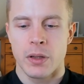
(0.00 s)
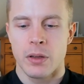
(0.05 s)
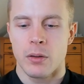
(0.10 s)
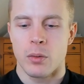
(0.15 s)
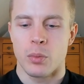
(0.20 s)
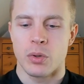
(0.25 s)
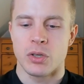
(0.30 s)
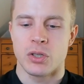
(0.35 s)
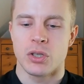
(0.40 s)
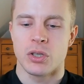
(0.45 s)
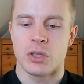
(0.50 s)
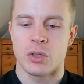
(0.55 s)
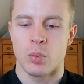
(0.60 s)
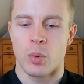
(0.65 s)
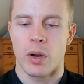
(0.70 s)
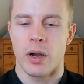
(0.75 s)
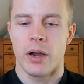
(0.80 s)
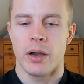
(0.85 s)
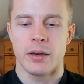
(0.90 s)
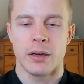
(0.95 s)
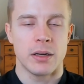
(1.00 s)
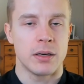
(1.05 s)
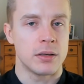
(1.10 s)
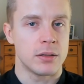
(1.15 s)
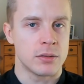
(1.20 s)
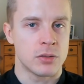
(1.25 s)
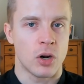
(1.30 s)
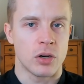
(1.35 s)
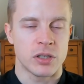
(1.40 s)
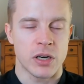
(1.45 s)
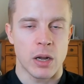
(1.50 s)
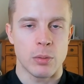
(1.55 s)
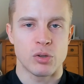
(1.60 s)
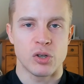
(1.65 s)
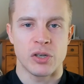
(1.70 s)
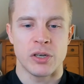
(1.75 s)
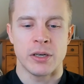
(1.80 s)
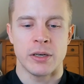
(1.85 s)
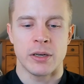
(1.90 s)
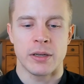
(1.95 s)
which is why the time
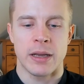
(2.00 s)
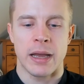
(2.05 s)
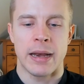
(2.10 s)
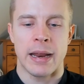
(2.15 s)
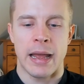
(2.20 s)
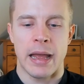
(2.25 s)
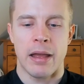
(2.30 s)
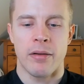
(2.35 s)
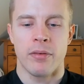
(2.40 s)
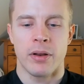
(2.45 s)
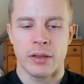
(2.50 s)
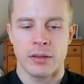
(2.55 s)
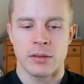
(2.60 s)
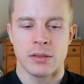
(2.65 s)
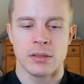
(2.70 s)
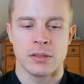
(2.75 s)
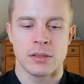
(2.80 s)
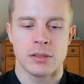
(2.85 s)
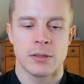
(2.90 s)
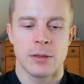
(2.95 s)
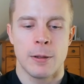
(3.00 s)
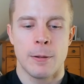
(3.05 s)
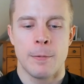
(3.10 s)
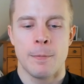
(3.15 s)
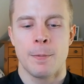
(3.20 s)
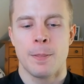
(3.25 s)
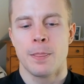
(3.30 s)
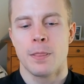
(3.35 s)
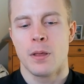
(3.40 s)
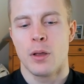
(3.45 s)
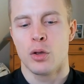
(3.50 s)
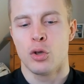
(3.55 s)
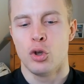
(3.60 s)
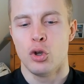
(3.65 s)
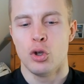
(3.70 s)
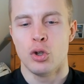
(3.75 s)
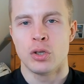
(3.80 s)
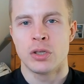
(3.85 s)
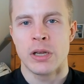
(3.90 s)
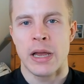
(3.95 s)
restricted eating can have like this
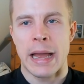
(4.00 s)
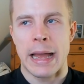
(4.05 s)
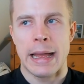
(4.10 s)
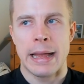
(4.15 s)
good uh,